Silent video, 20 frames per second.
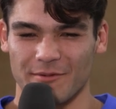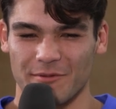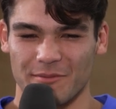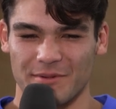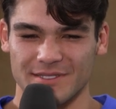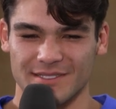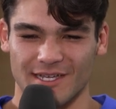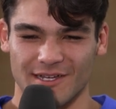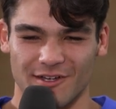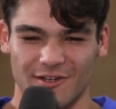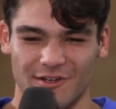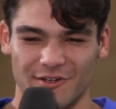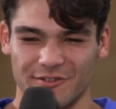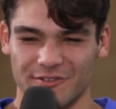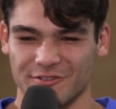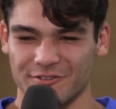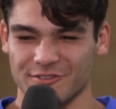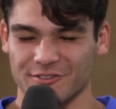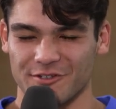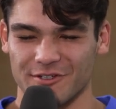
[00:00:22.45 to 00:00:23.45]
Everybody's like, "Oh,
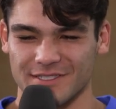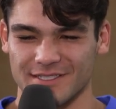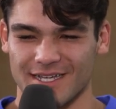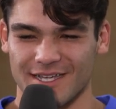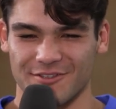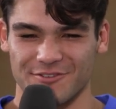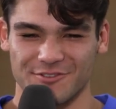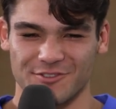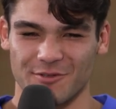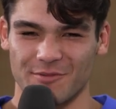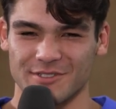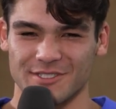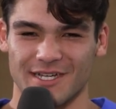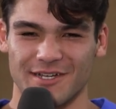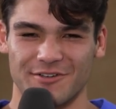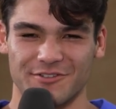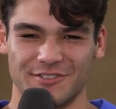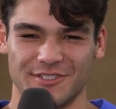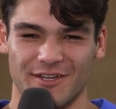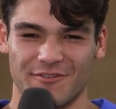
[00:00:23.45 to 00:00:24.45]
you're so excited! There's so much
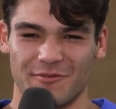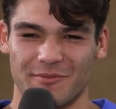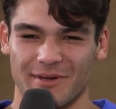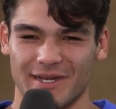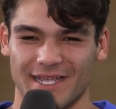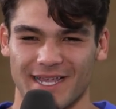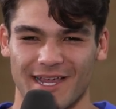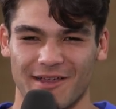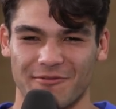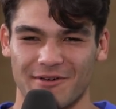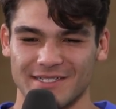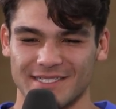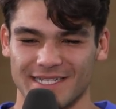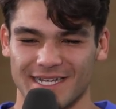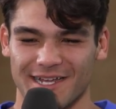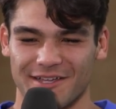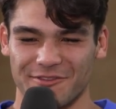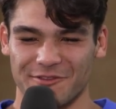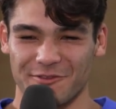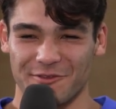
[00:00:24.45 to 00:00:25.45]
energy. Everybody can't wait to
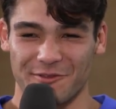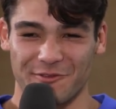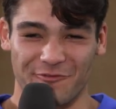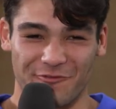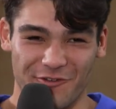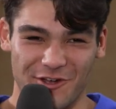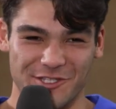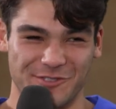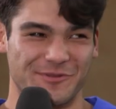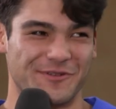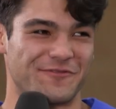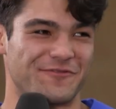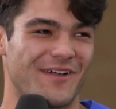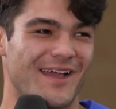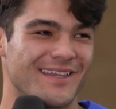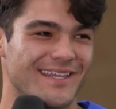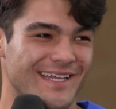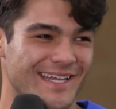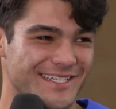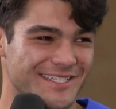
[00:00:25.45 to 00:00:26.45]
get out there." The freshmen
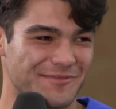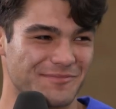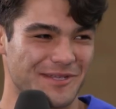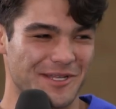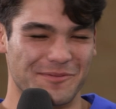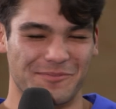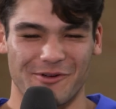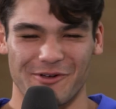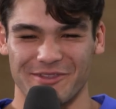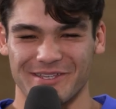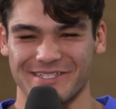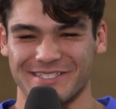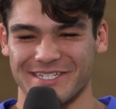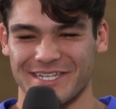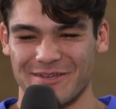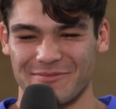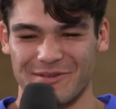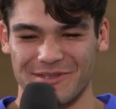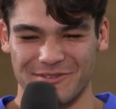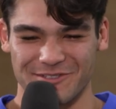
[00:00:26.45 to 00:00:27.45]
finally get to be a part of the
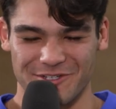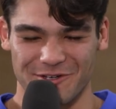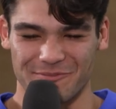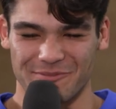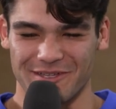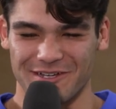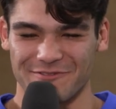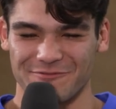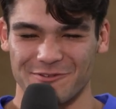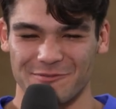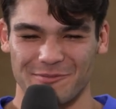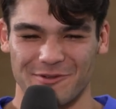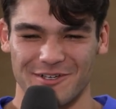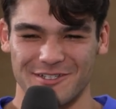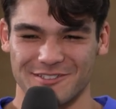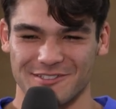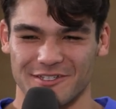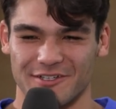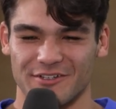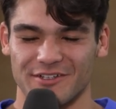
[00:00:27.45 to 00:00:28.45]
team and start playing football.
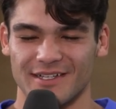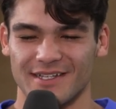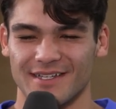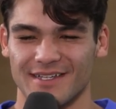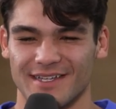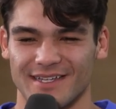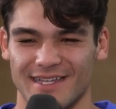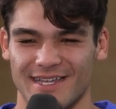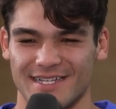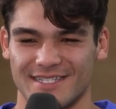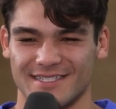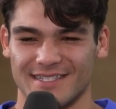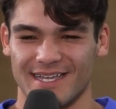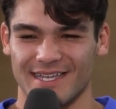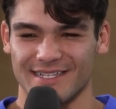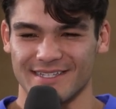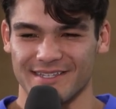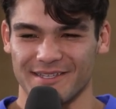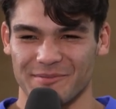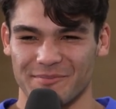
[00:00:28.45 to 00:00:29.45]
So it's
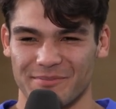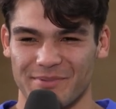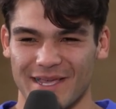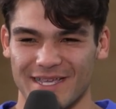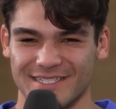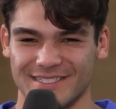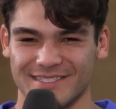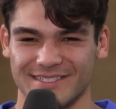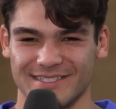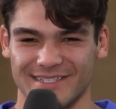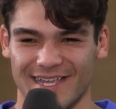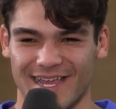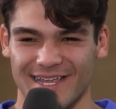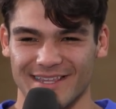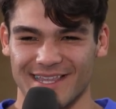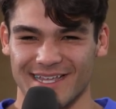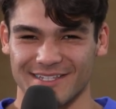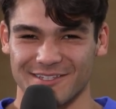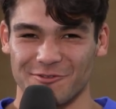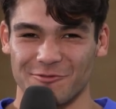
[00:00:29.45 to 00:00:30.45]
like the best
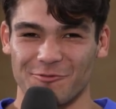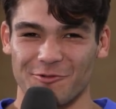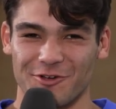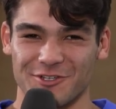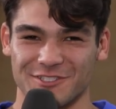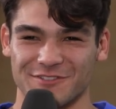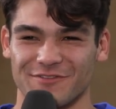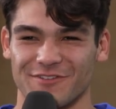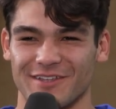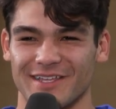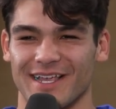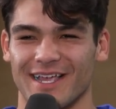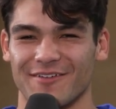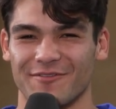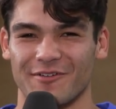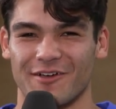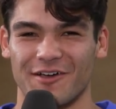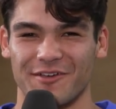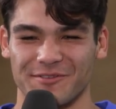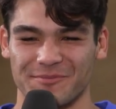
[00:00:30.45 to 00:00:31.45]
and like the worst feeling.
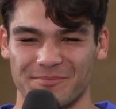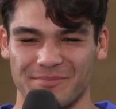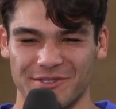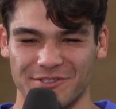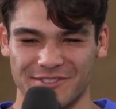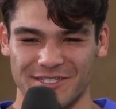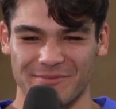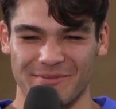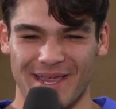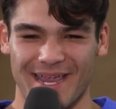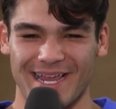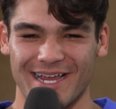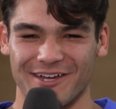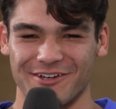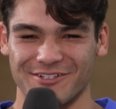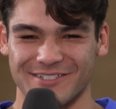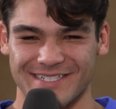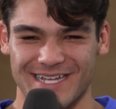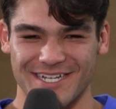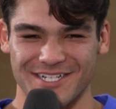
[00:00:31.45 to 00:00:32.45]
I've all built up
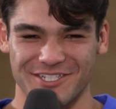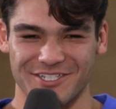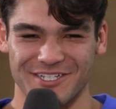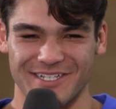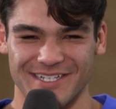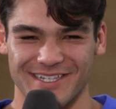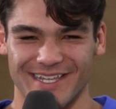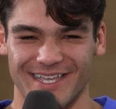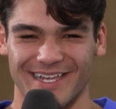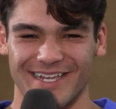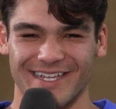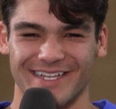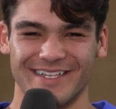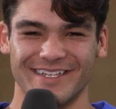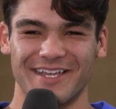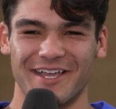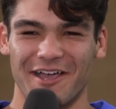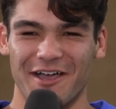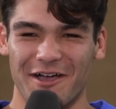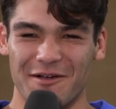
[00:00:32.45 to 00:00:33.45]
anger, tension, like
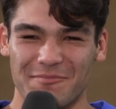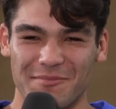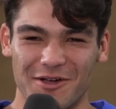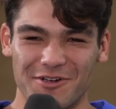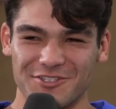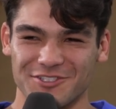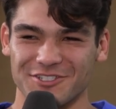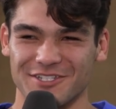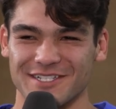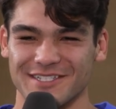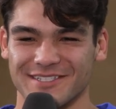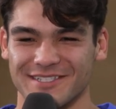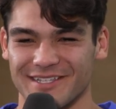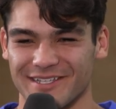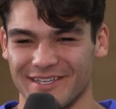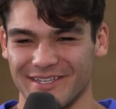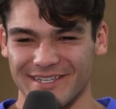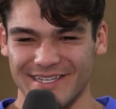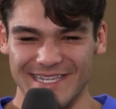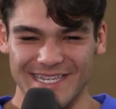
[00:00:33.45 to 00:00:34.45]
emotions,
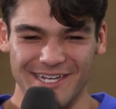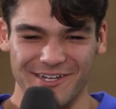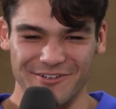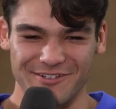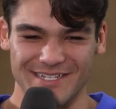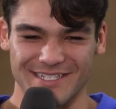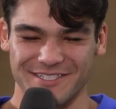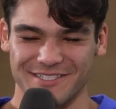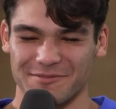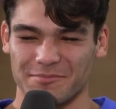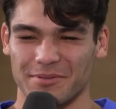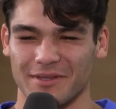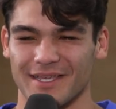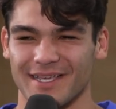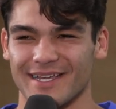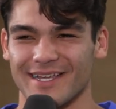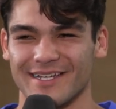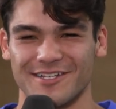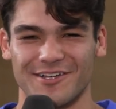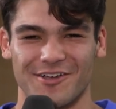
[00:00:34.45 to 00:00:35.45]
the eagerness to
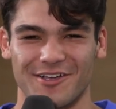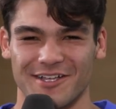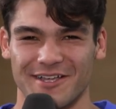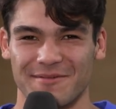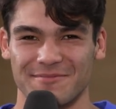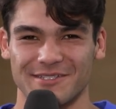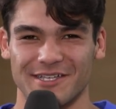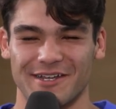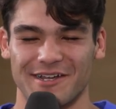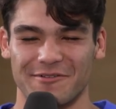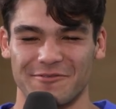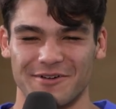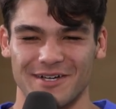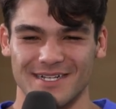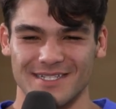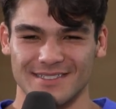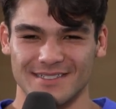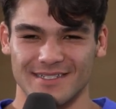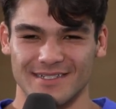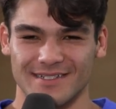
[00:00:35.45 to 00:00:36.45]
play. It all comes out at
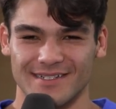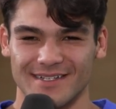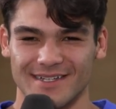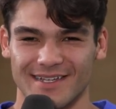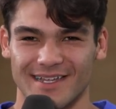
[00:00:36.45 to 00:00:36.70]
once and.